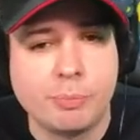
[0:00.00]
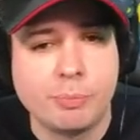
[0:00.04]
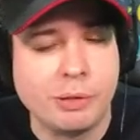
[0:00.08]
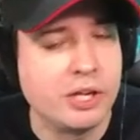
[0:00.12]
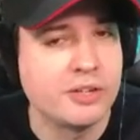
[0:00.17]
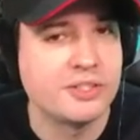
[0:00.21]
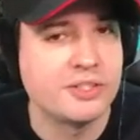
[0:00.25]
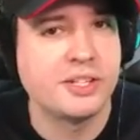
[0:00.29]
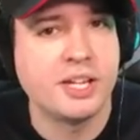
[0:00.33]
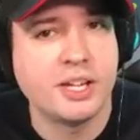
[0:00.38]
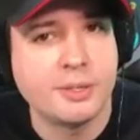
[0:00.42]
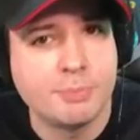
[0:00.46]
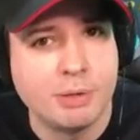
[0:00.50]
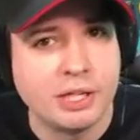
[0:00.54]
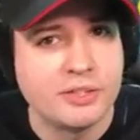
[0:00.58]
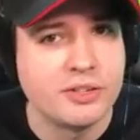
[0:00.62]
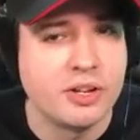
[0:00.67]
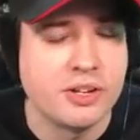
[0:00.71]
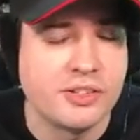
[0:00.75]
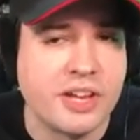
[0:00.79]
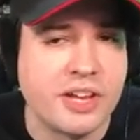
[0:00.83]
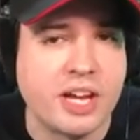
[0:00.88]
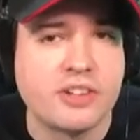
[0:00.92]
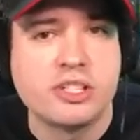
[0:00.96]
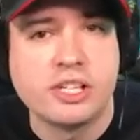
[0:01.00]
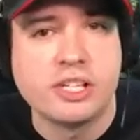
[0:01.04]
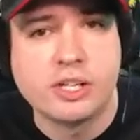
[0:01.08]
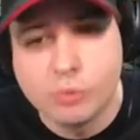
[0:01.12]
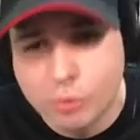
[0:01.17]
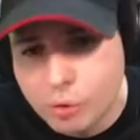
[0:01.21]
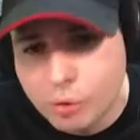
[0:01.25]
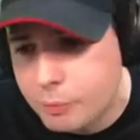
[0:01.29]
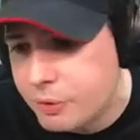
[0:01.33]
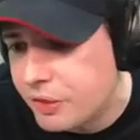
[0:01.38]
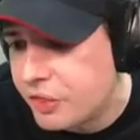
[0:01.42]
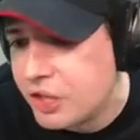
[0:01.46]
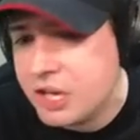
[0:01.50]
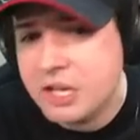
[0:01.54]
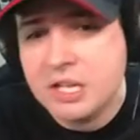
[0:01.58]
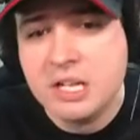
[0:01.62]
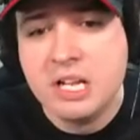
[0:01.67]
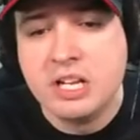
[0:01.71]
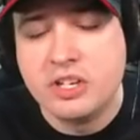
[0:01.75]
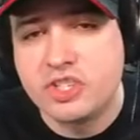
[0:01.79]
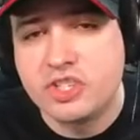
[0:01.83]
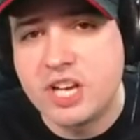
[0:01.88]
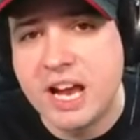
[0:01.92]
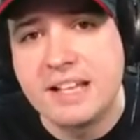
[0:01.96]
because Pixonic's actually cool
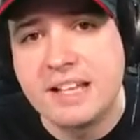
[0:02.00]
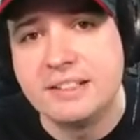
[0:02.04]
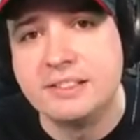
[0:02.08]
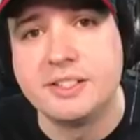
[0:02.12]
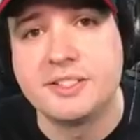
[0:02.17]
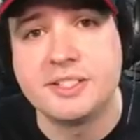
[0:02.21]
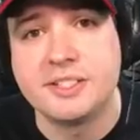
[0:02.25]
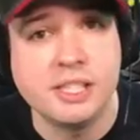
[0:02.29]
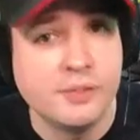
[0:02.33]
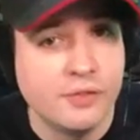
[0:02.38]
with channels,